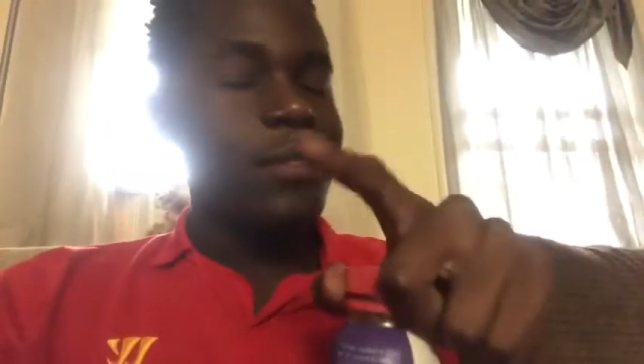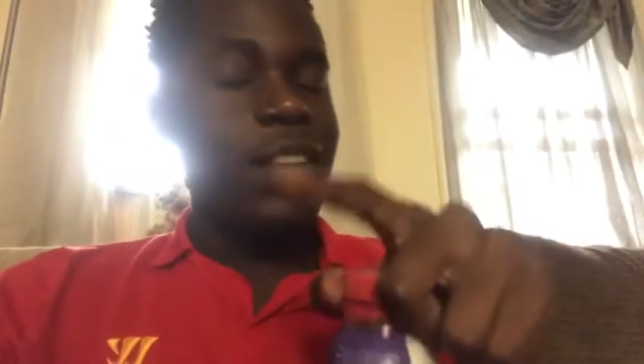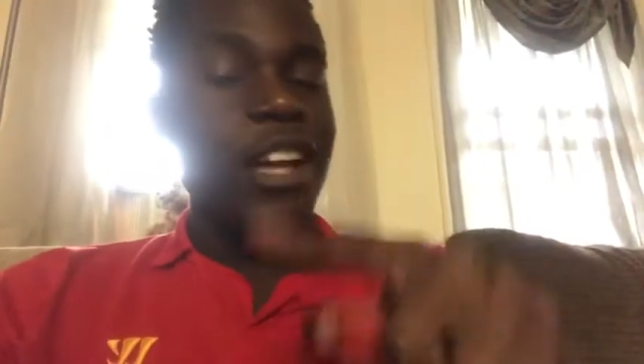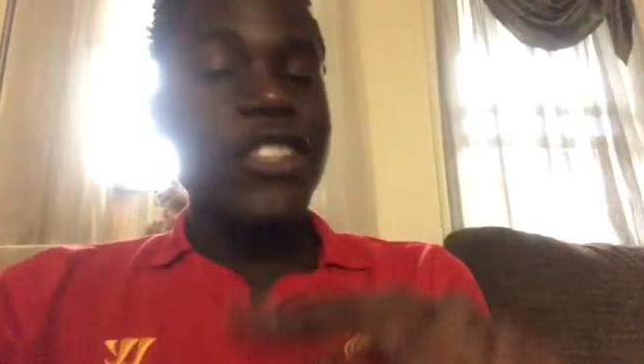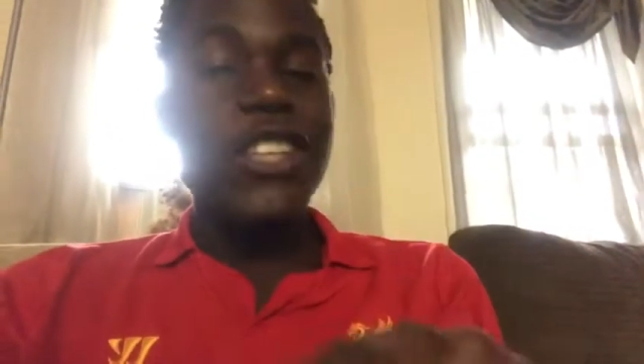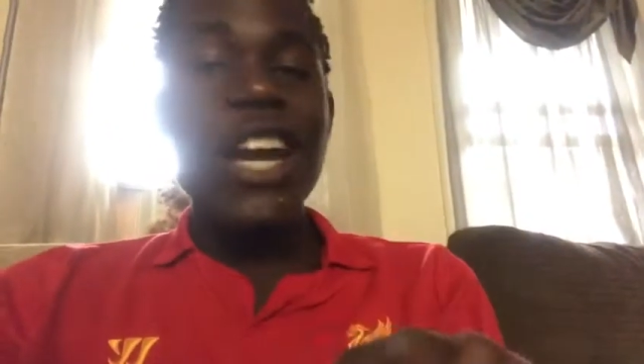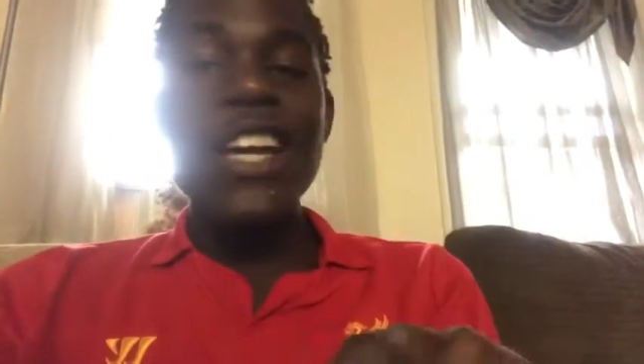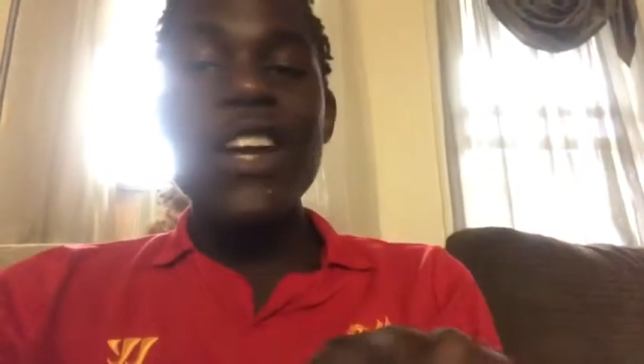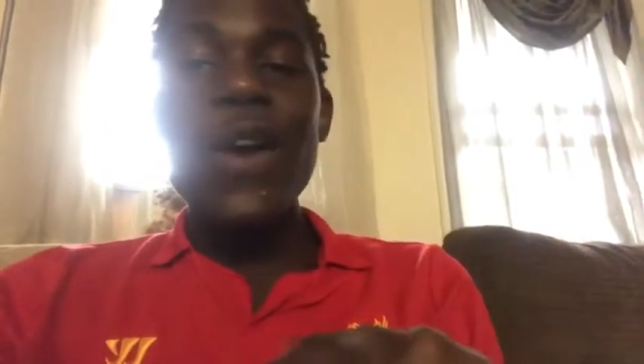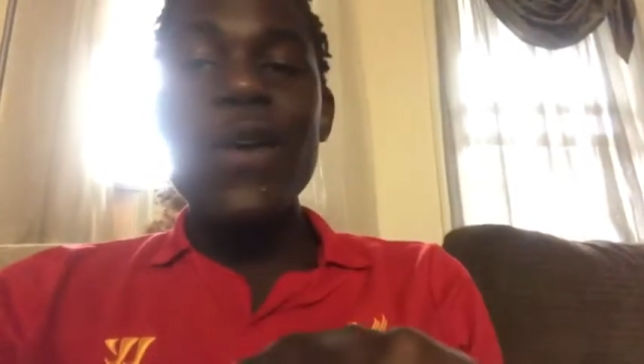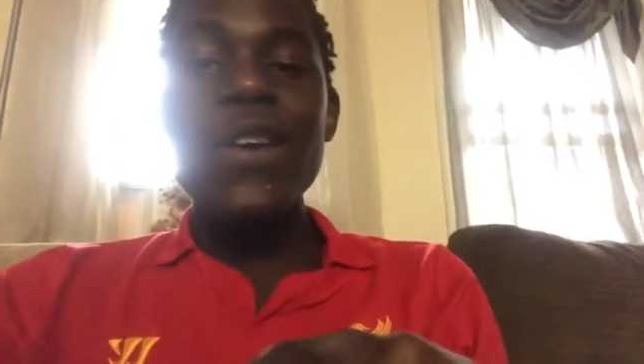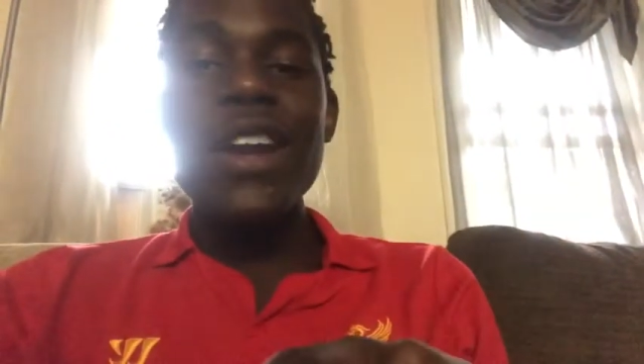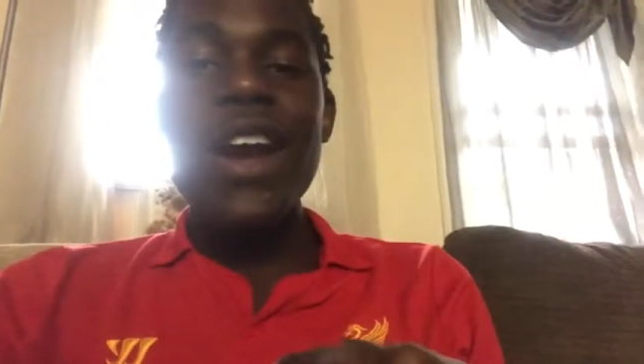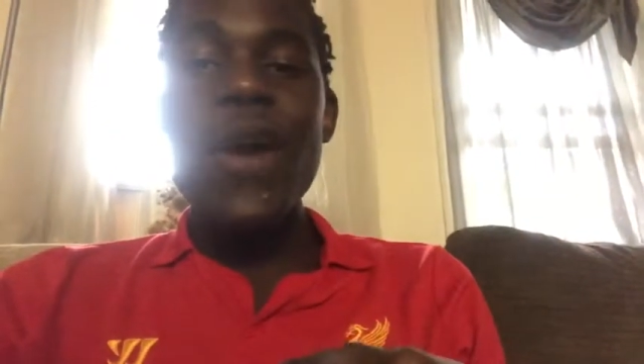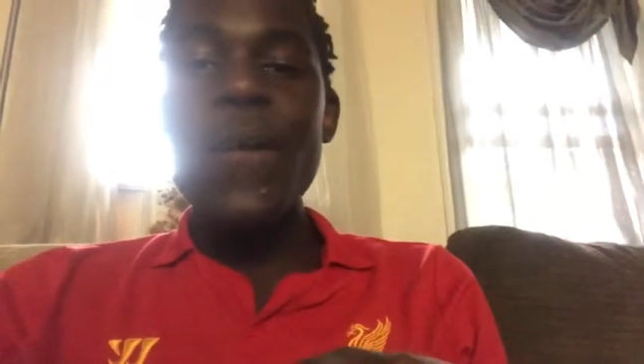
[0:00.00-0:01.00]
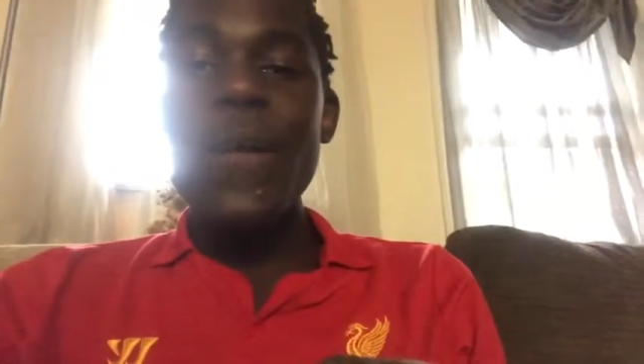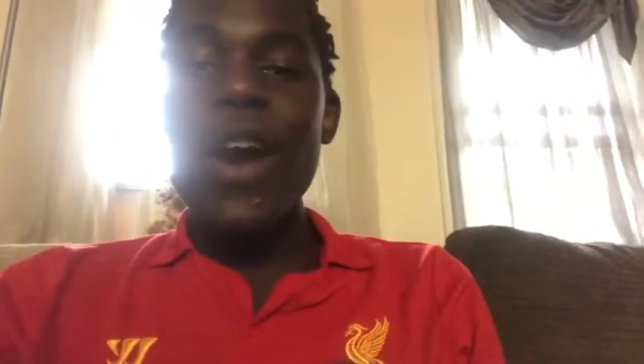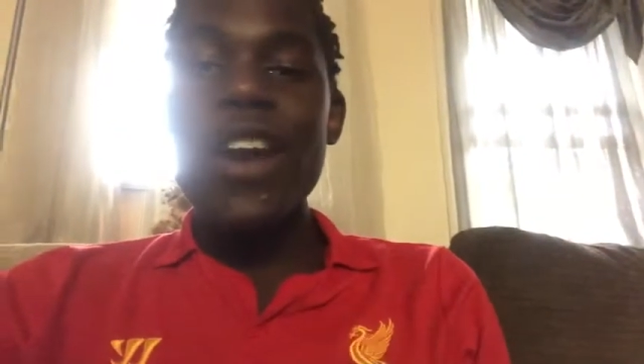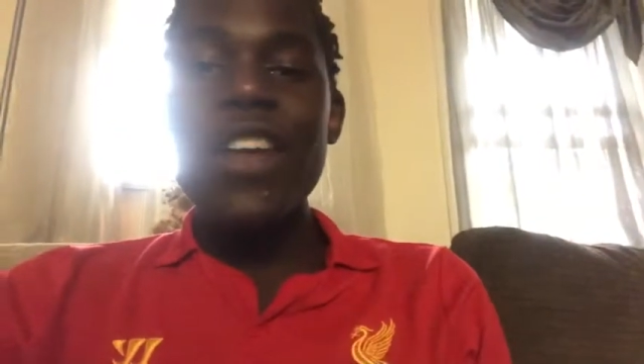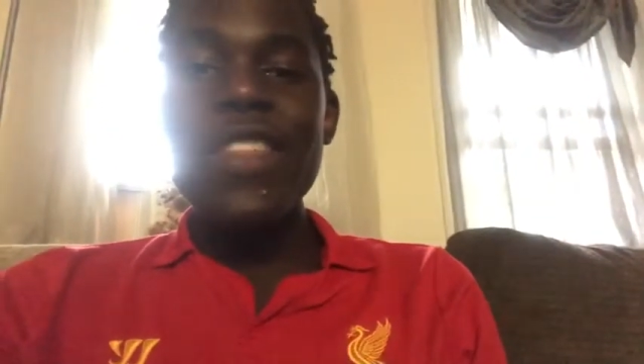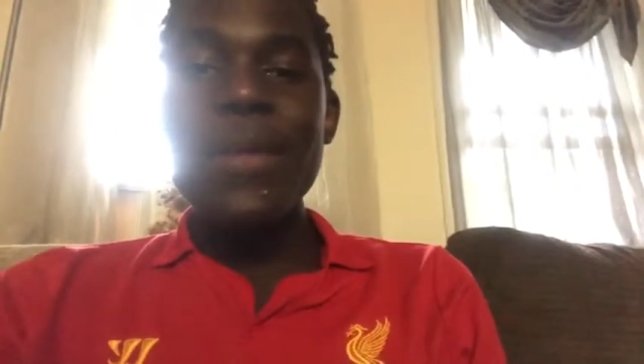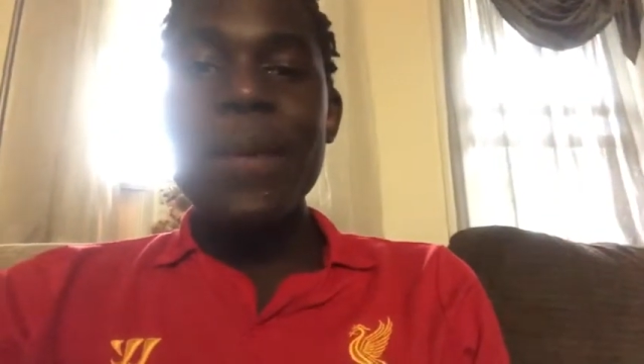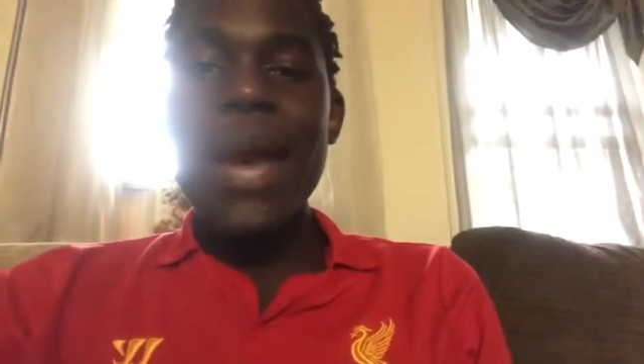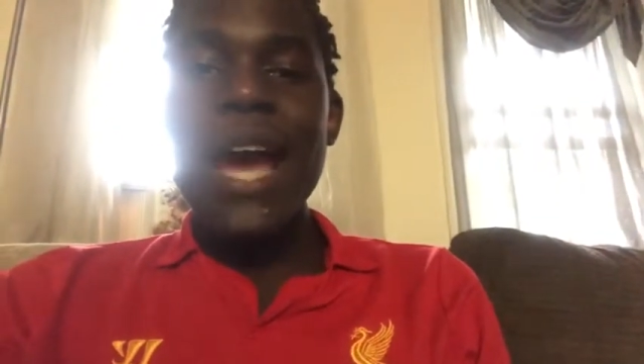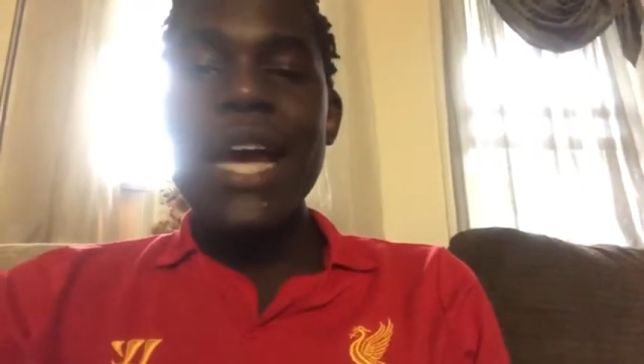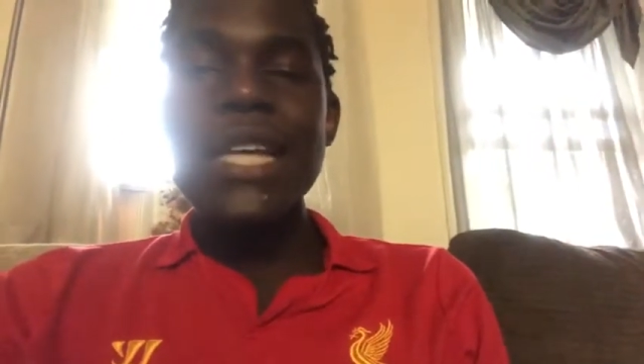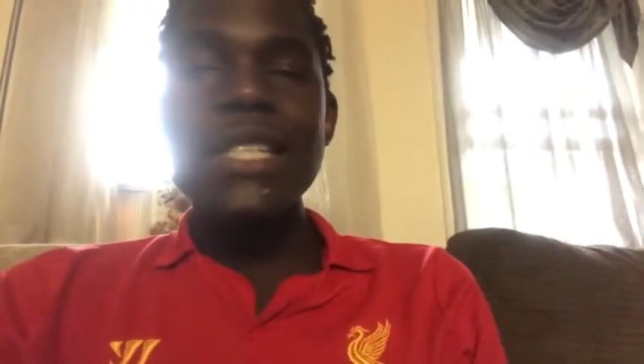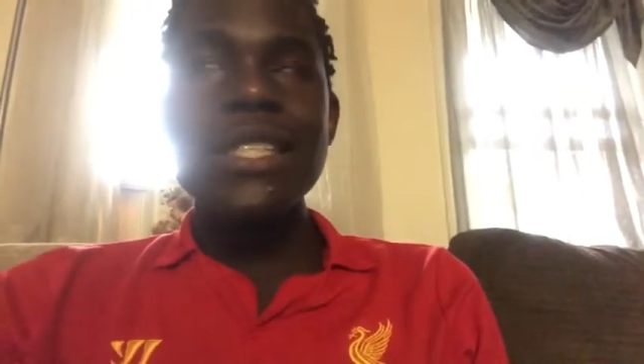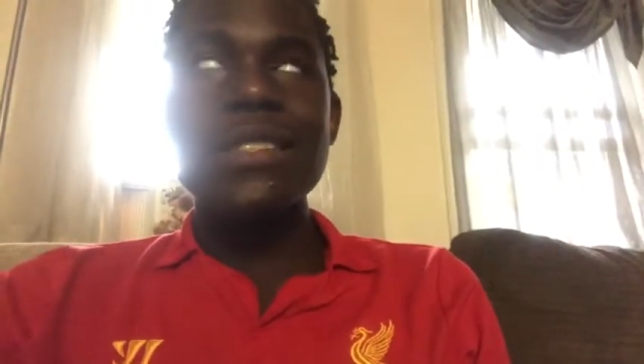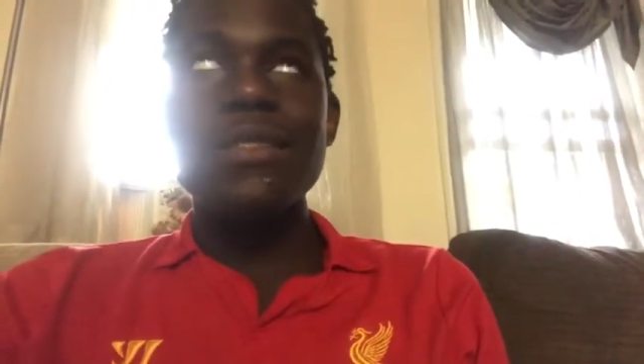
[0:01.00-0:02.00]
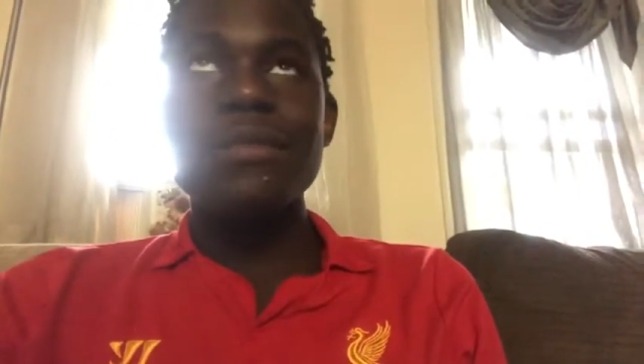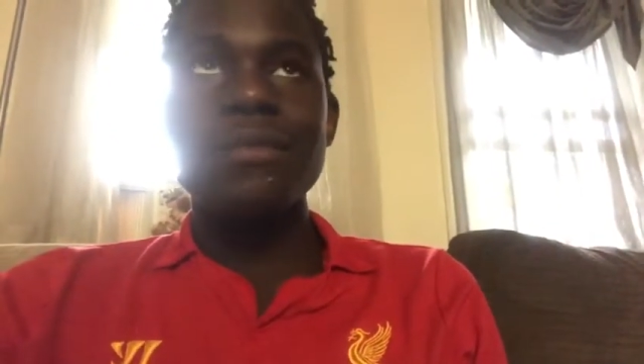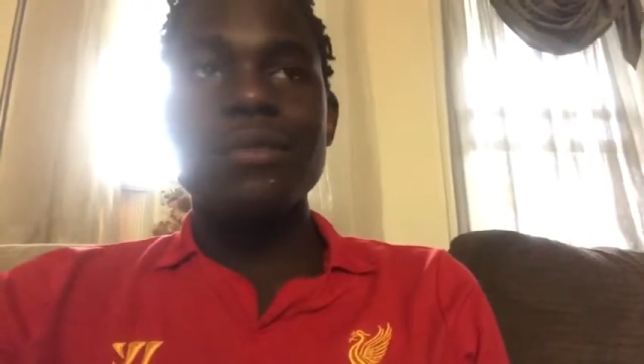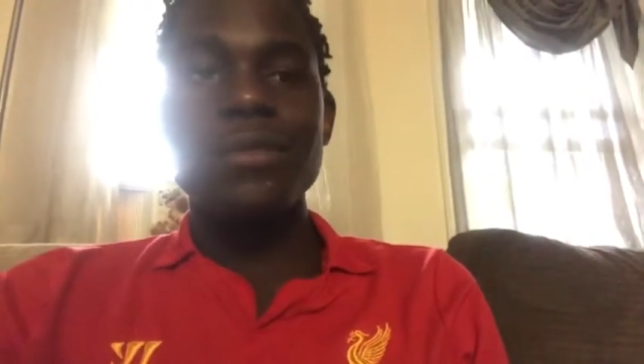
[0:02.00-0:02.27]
I tried coconut water in the past.